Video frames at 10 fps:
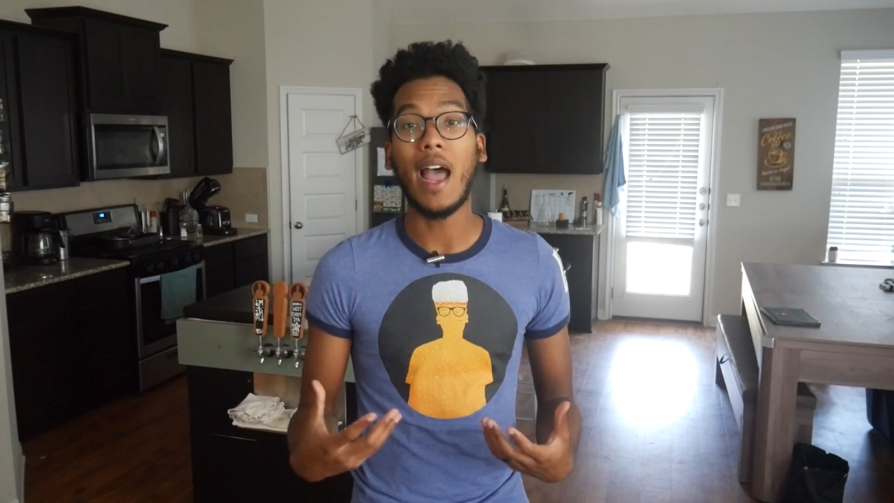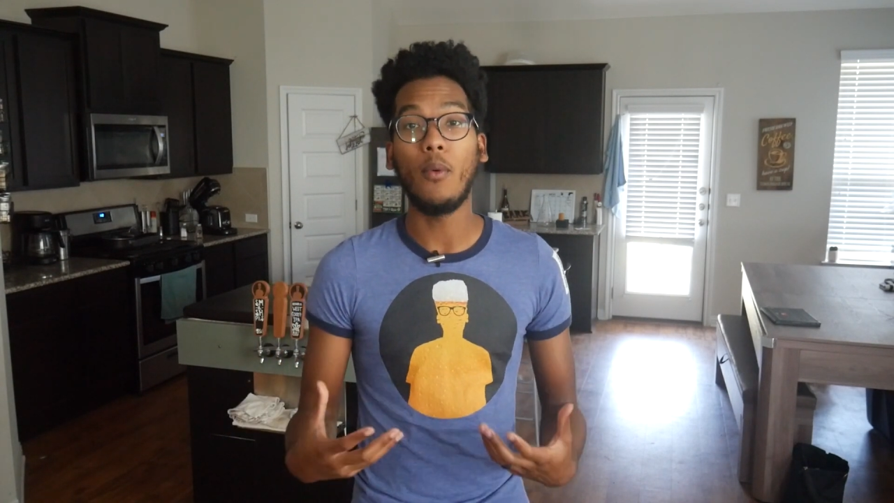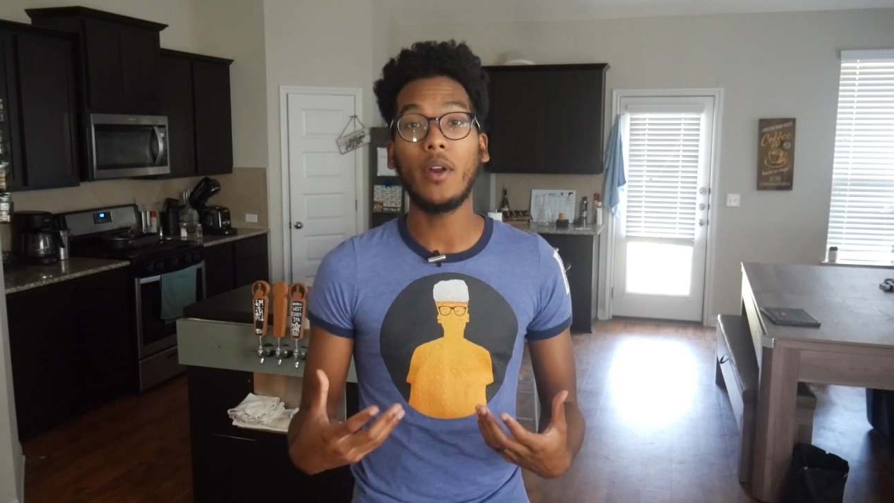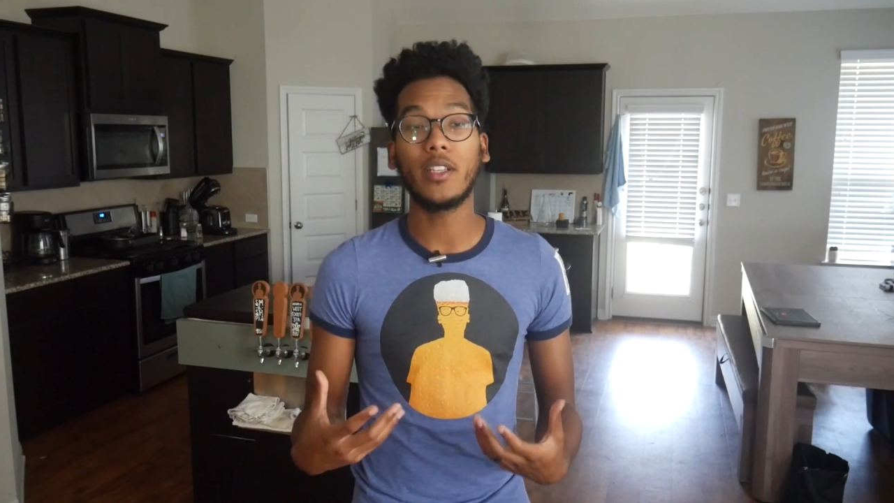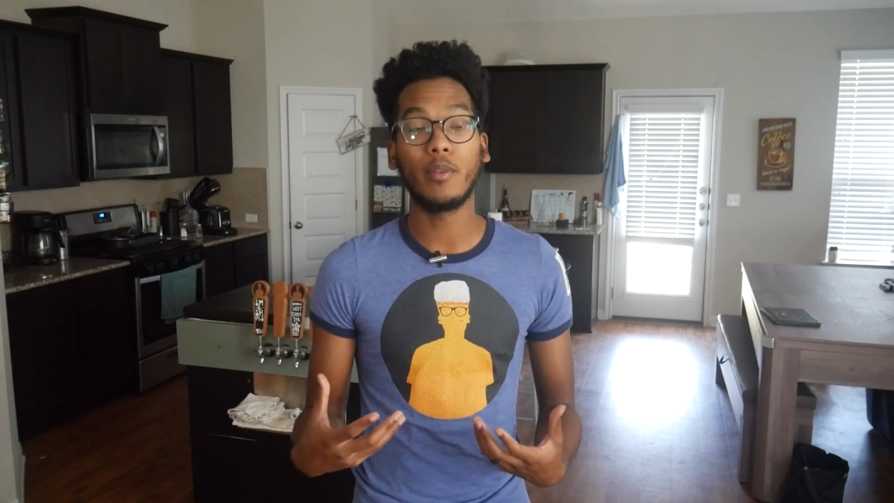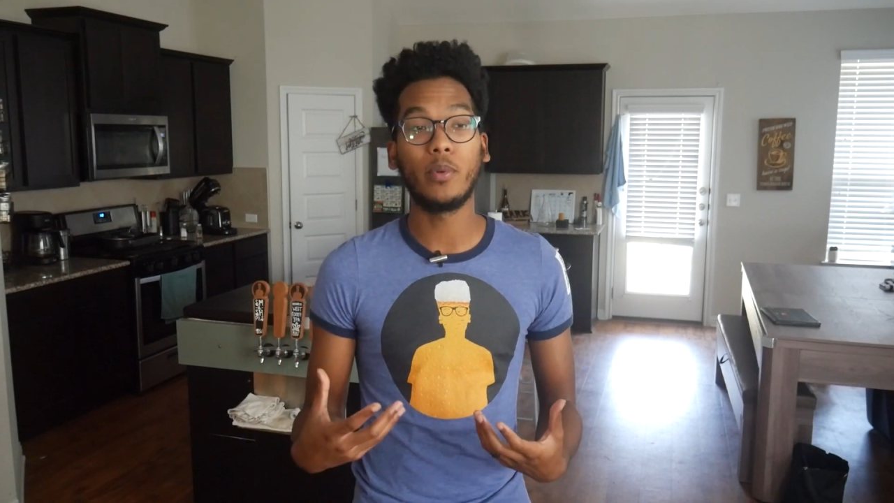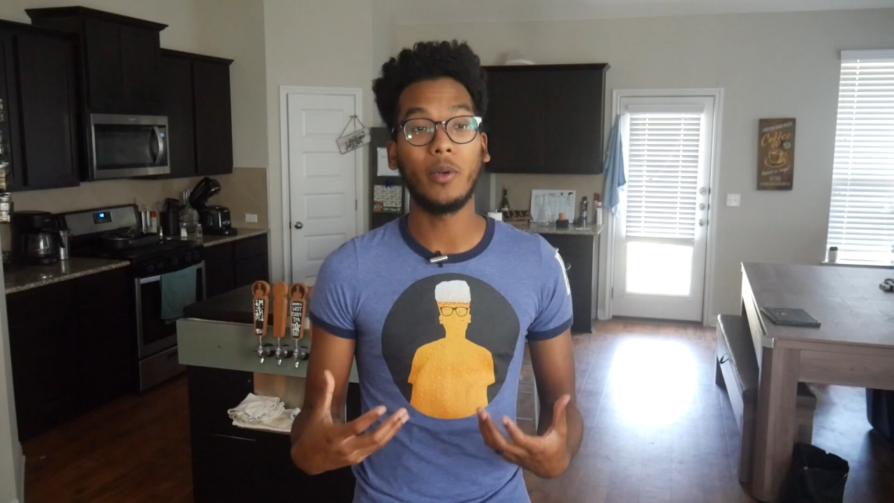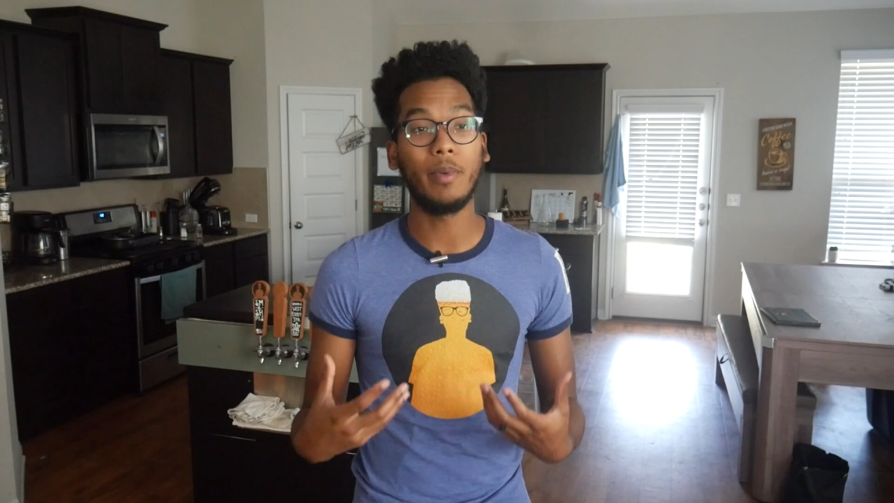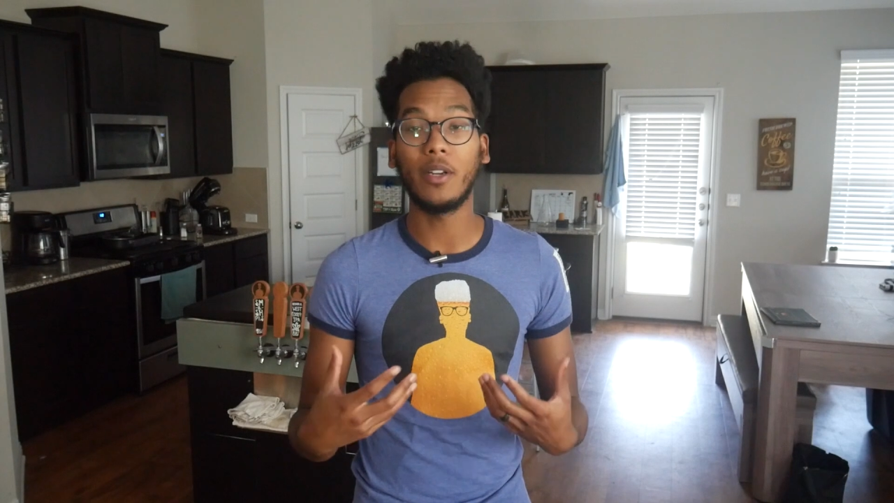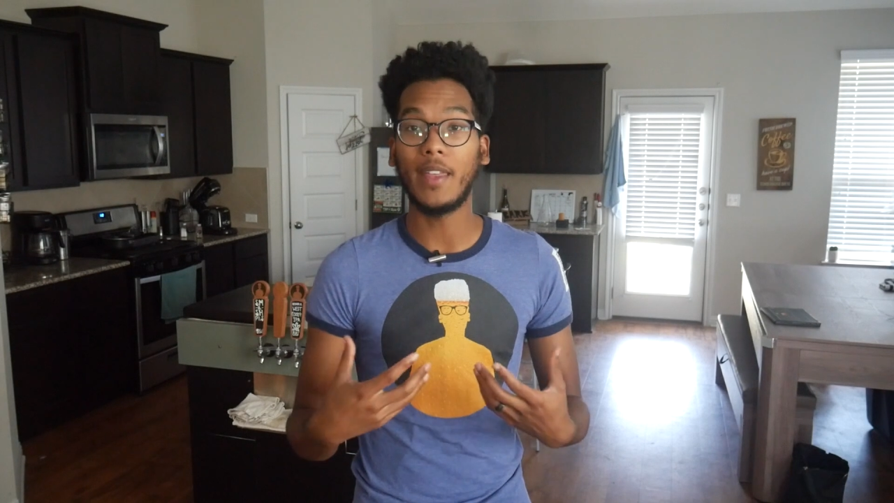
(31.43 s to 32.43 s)
I wanted to
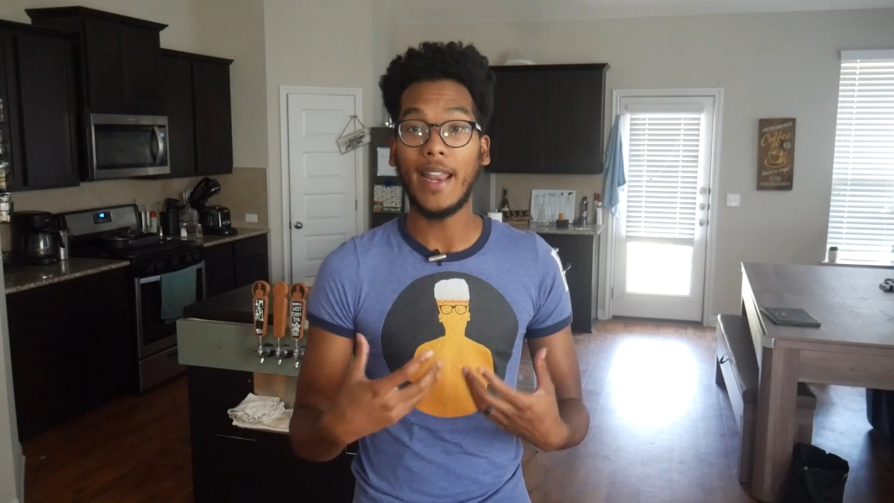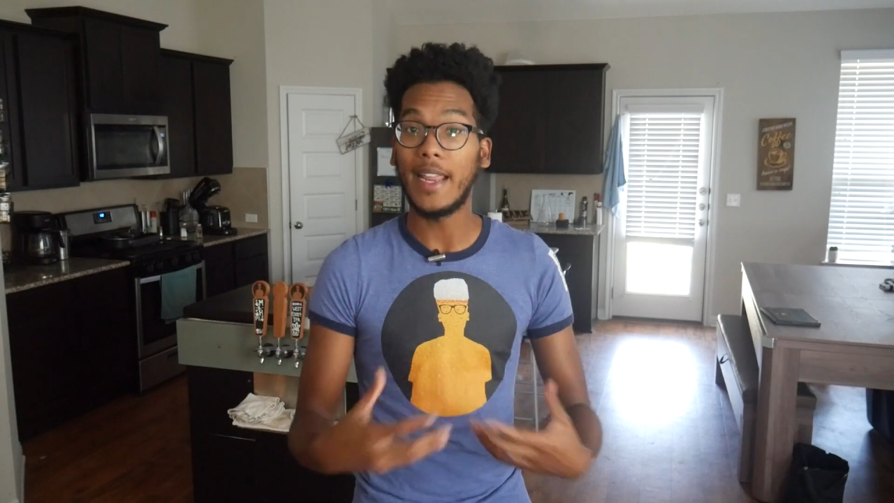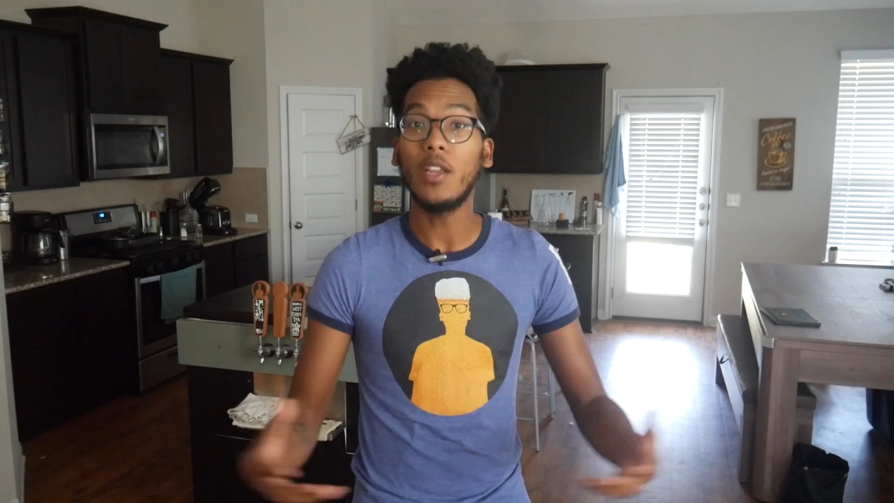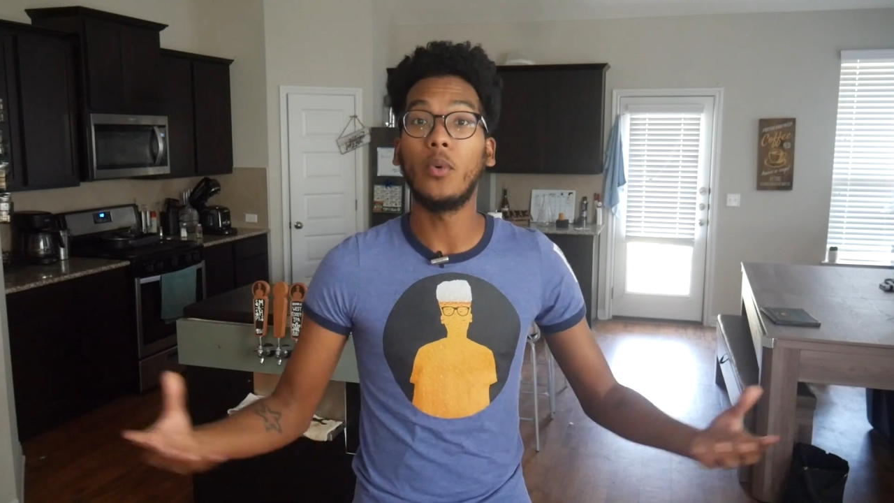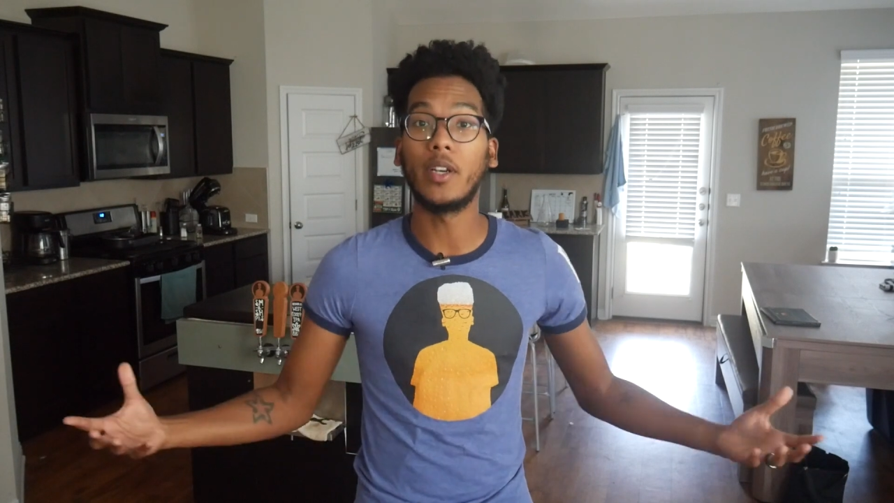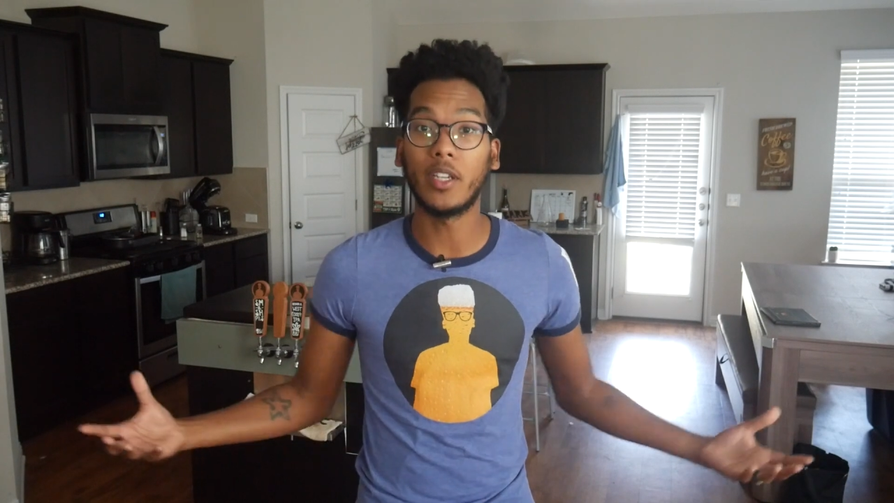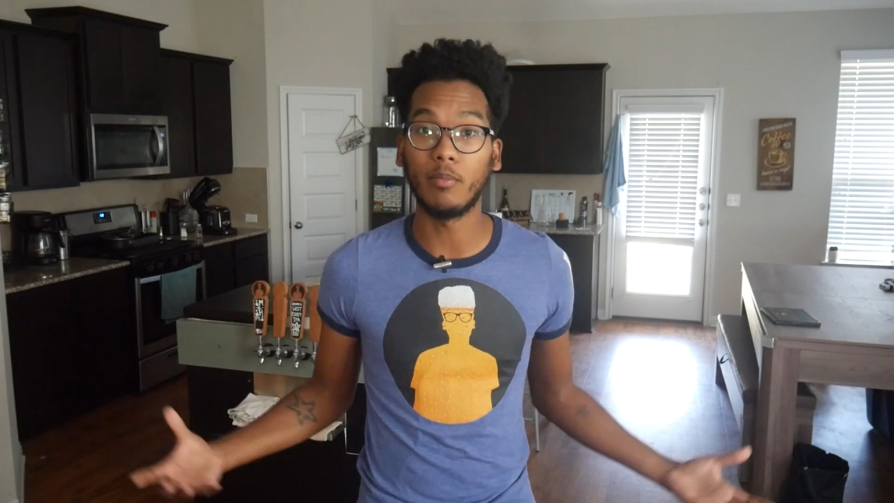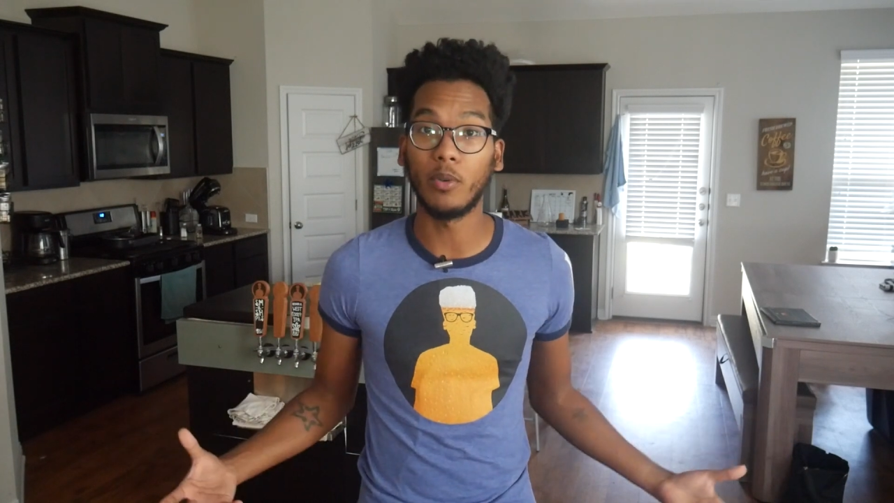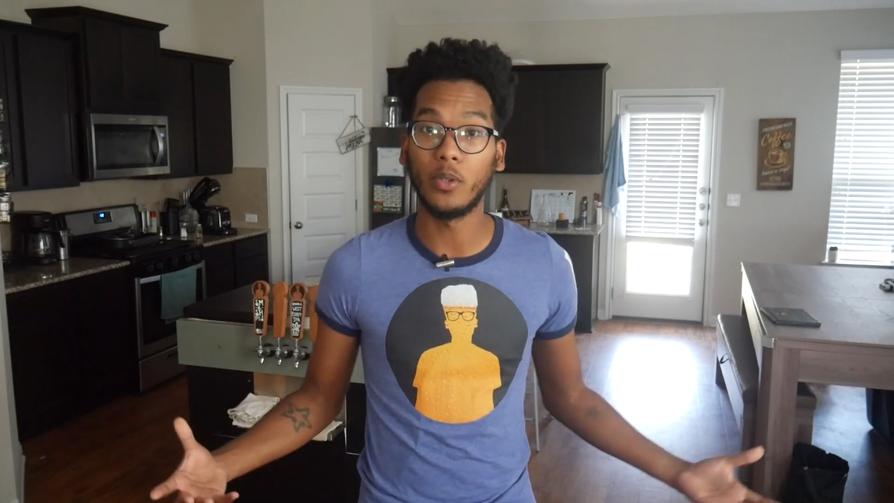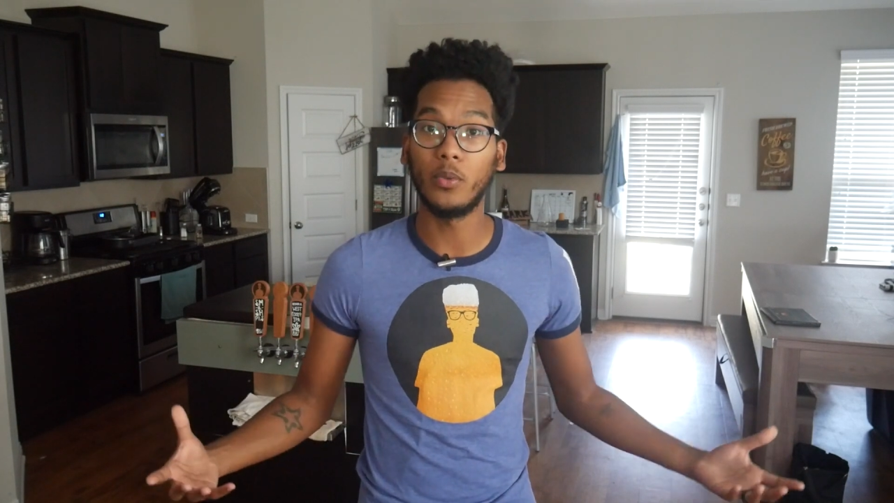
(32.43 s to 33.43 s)
brew a beer that anyone
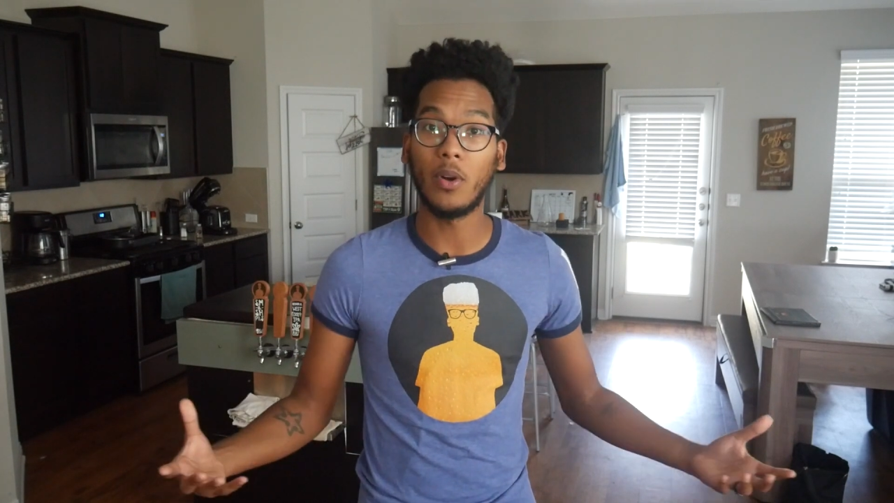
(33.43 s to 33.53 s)
could brew,